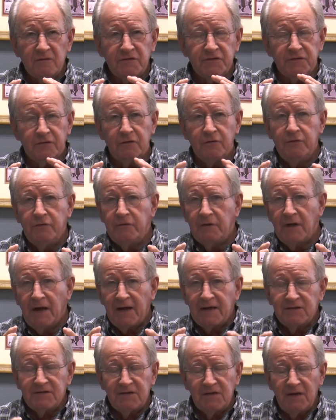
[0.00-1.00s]

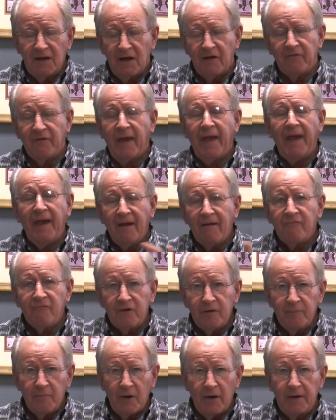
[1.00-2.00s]
scrutinizing of
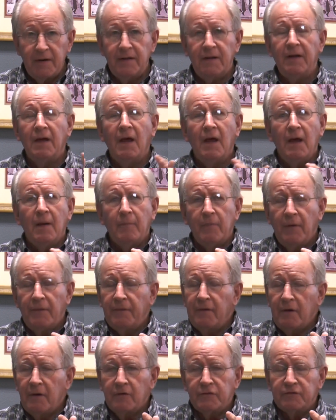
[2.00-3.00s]
everybody,
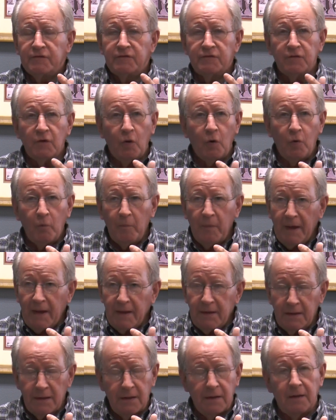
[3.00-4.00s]
but there are so
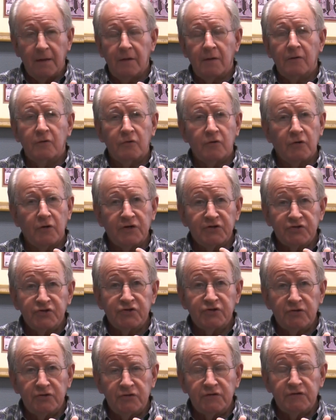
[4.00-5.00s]
many
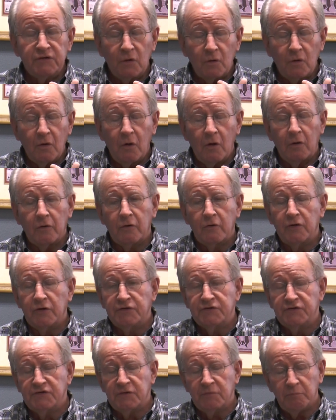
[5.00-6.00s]
Christian, so-called
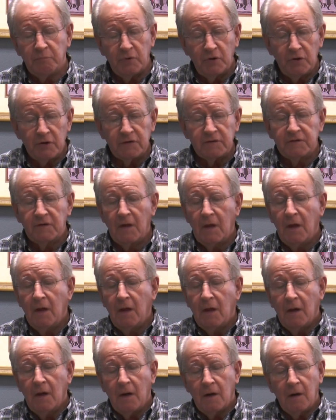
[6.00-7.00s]
Christian books,
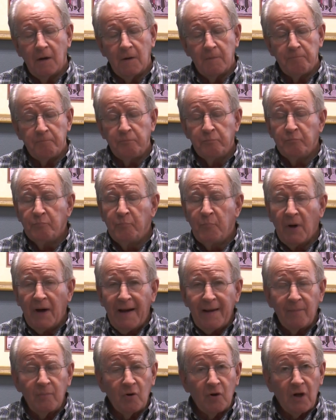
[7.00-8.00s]

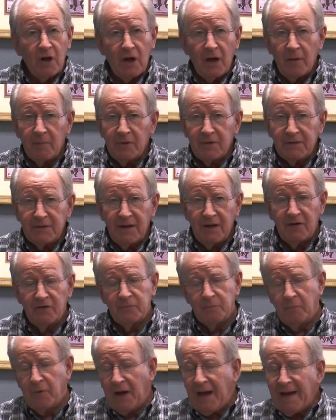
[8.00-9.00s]
Bible
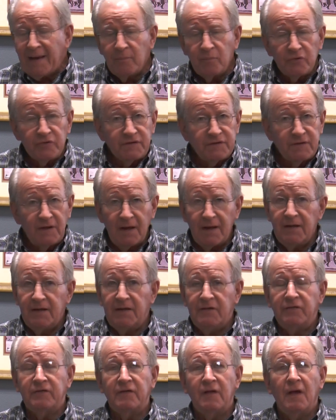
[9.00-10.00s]
commentators, Bible
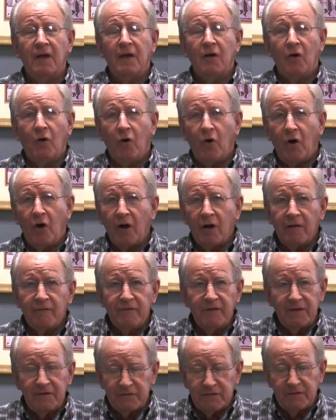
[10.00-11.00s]
studies, all
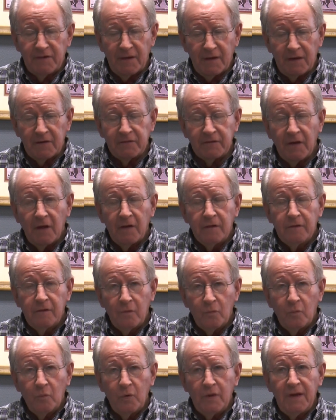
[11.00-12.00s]
of these things,
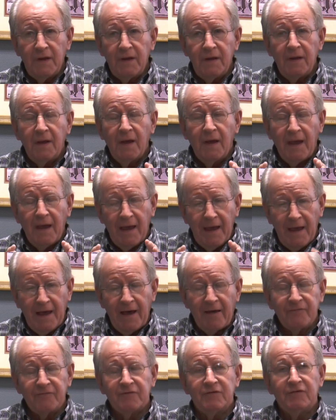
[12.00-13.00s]
that we
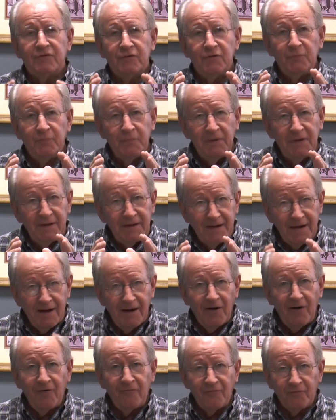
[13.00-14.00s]
have to be
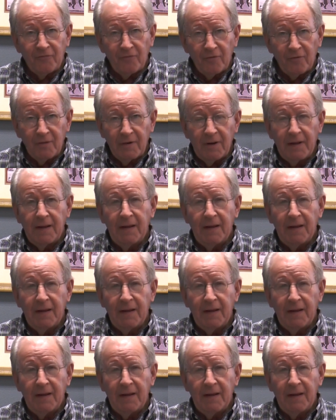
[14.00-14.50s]
careful.